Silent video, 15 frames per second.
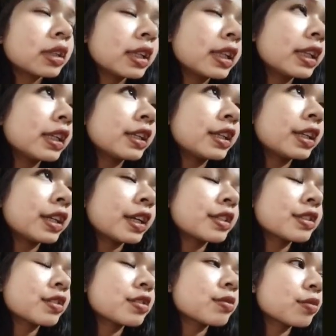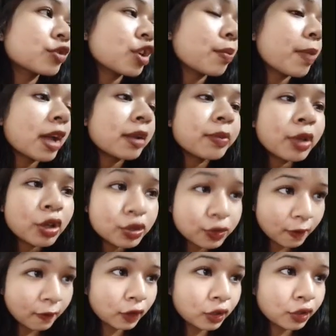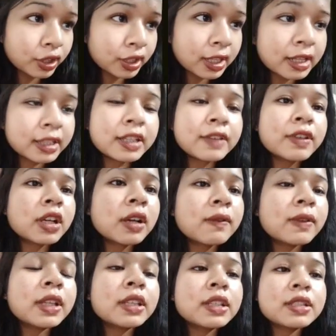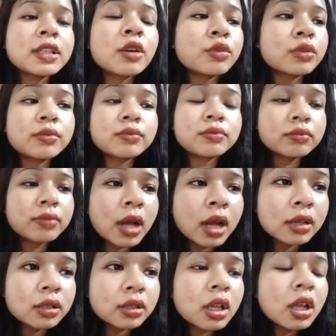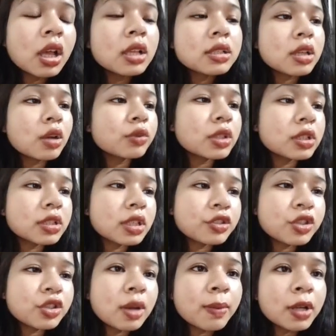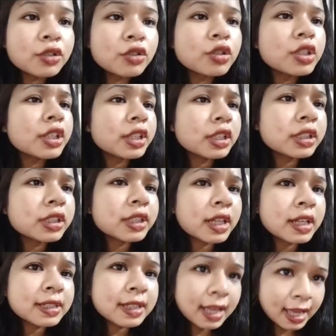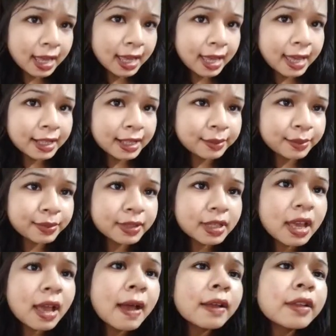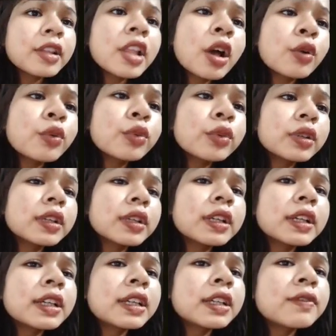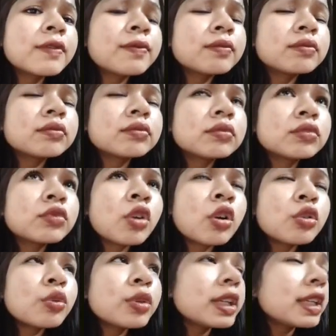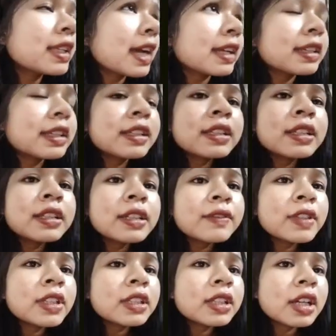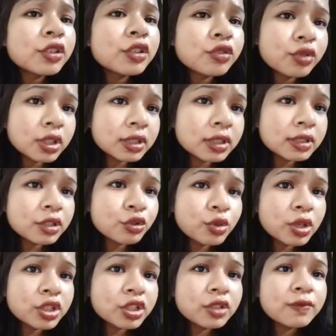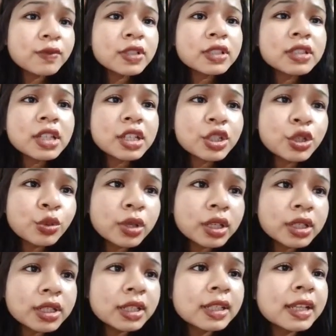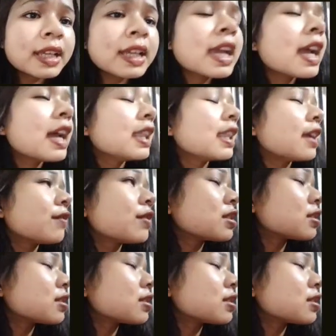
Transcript: it against Japan, because you have already, like, they were covering the Southeast Asia part, so they needed India's help. Now, it not only that, even in the country the situation was deteriorating. Like there was